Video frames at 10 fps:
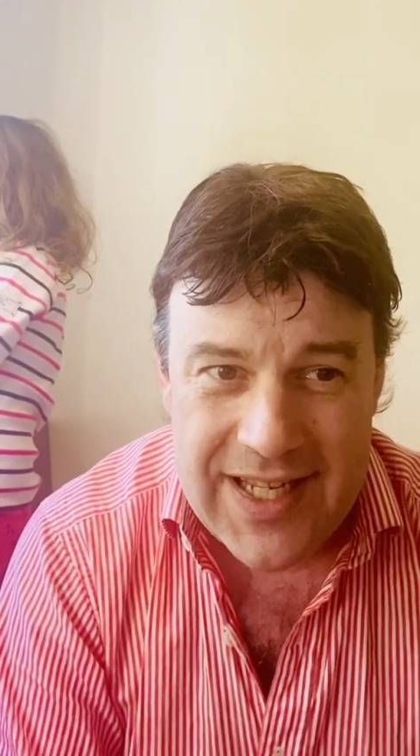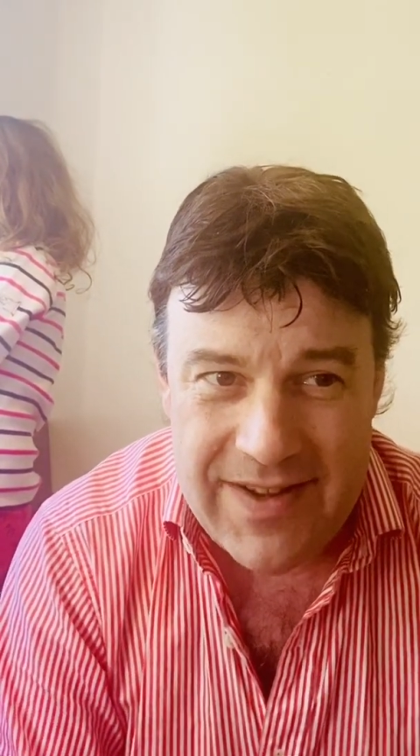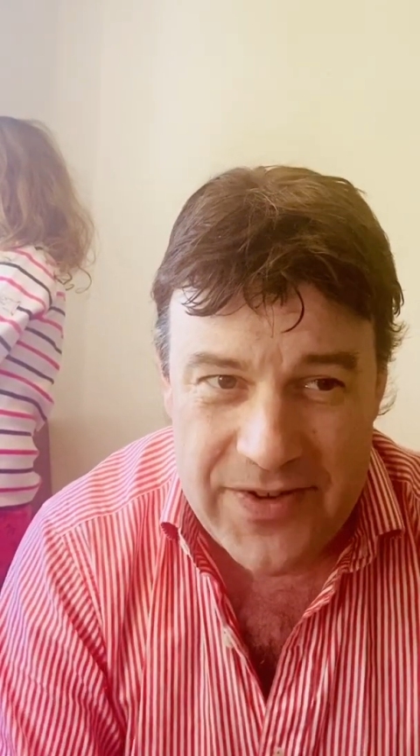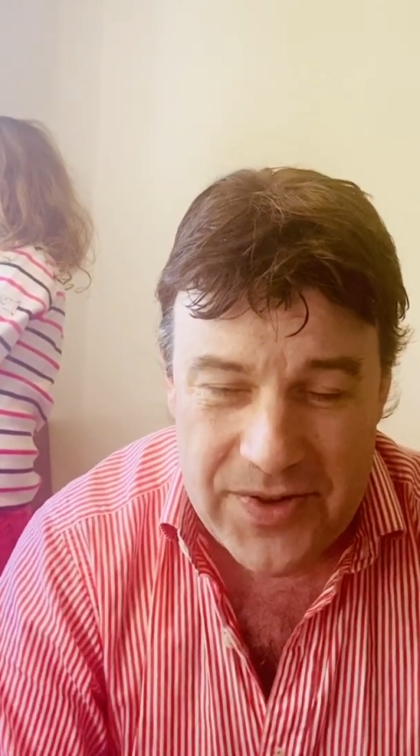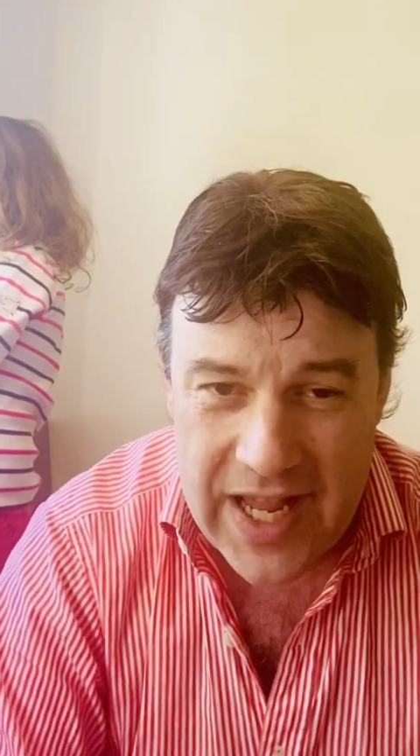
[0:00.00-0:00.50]

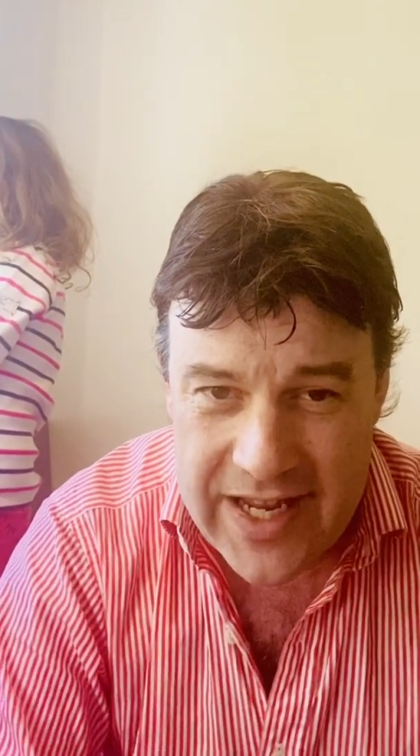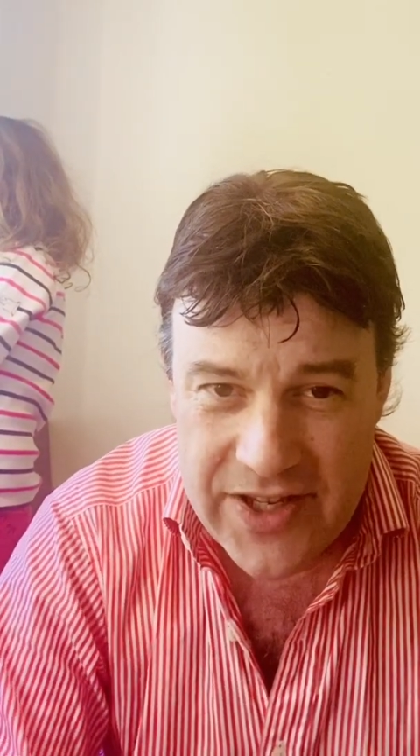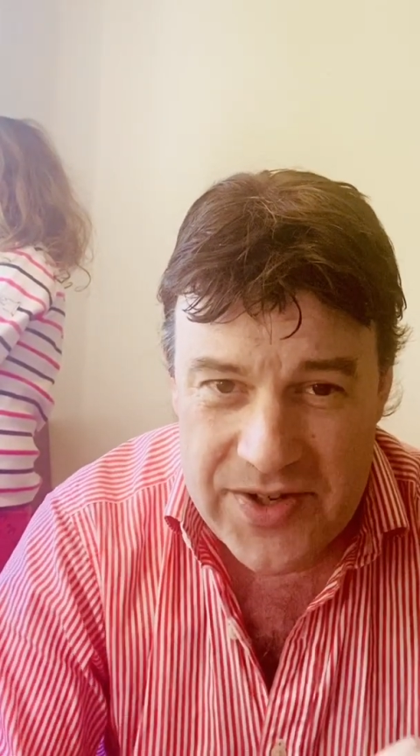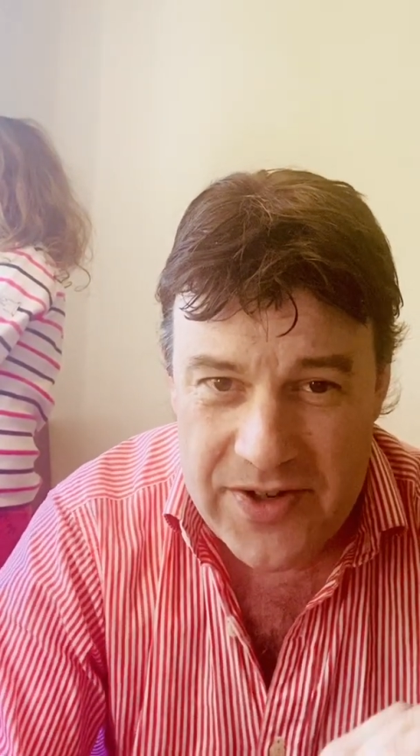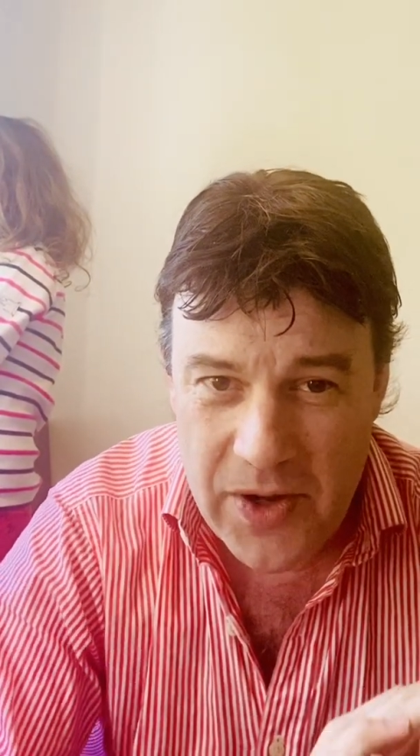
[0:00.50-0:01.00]
If you're like
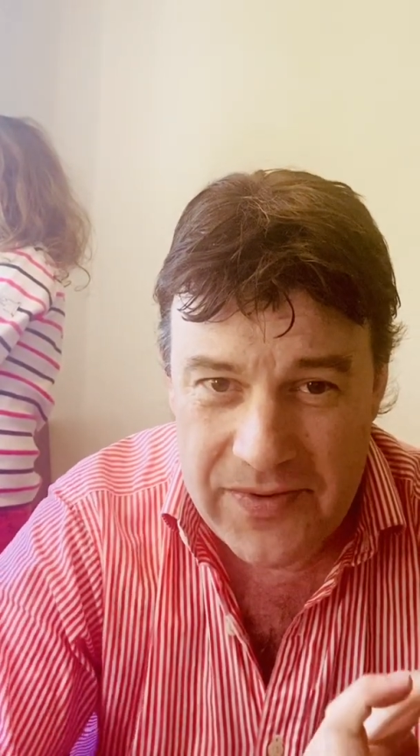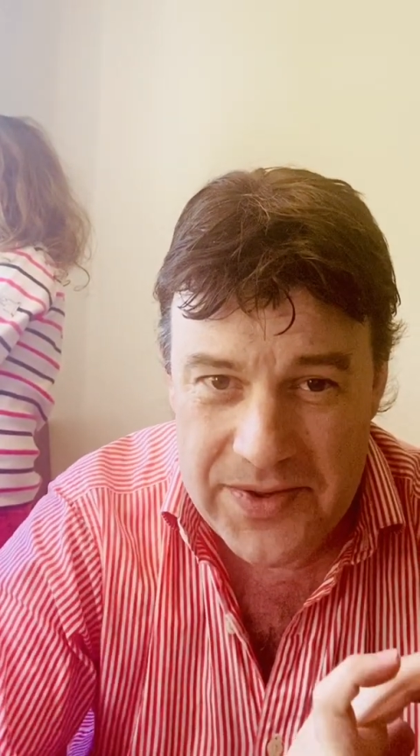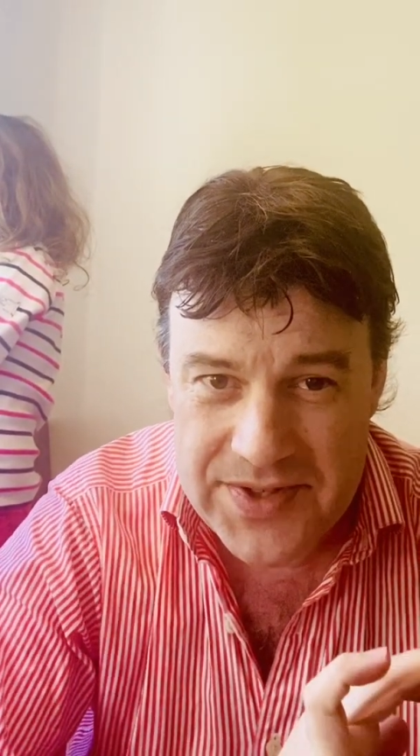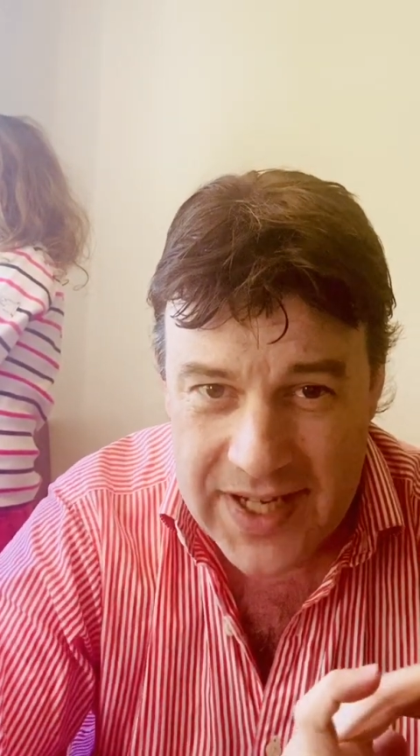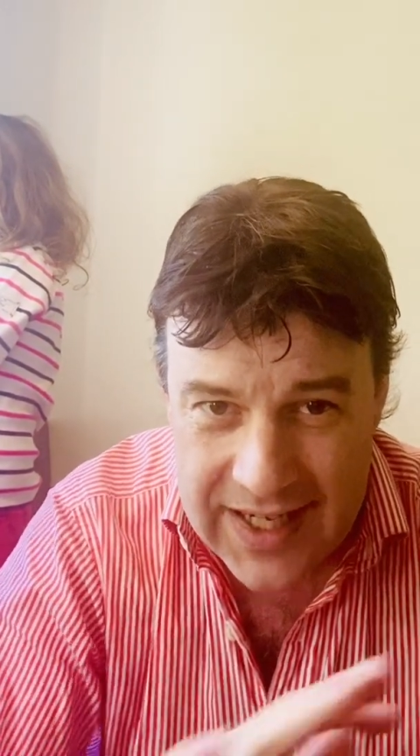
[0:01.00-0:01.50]
your
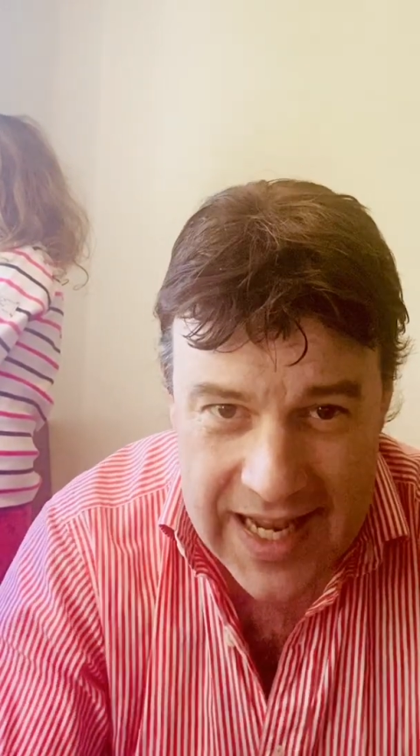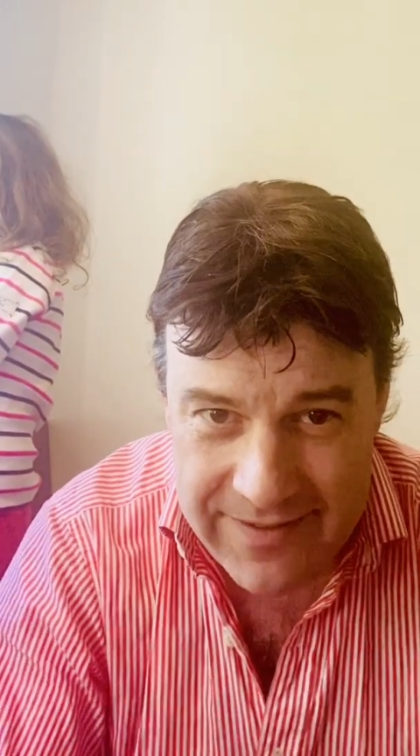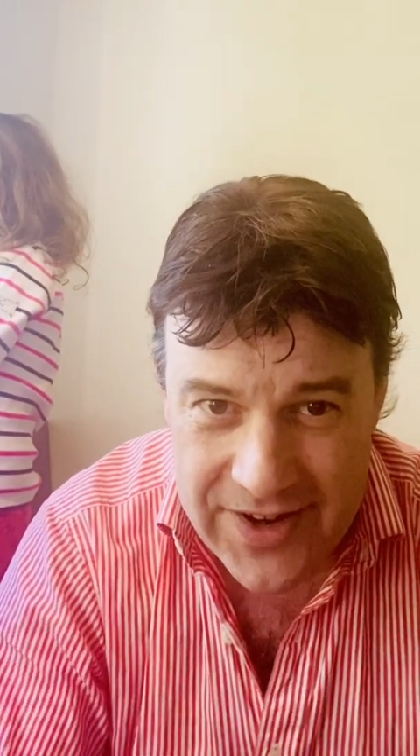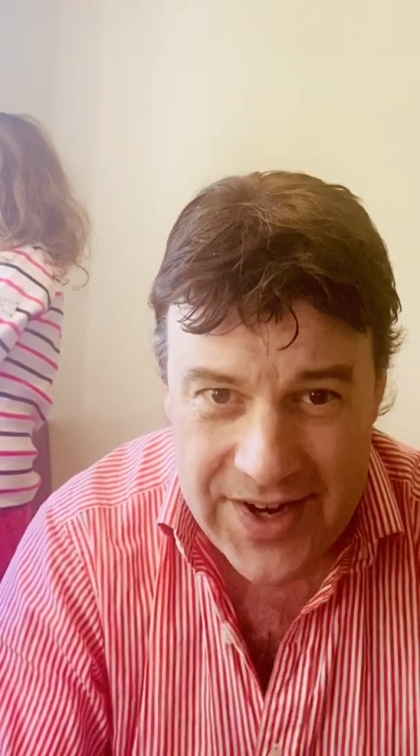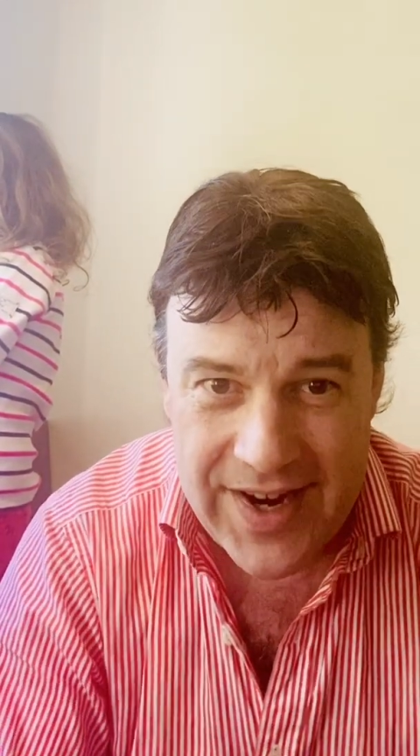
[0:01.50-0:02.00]
novels
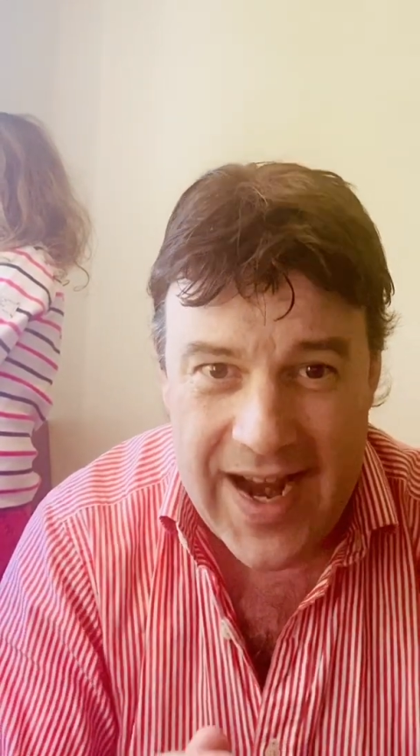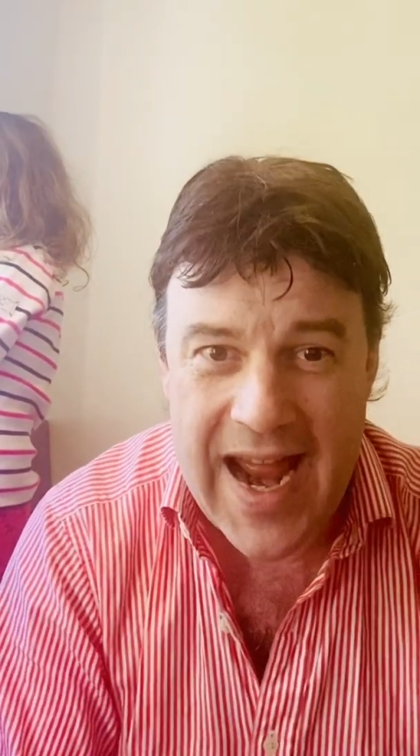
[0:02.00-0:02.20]
clever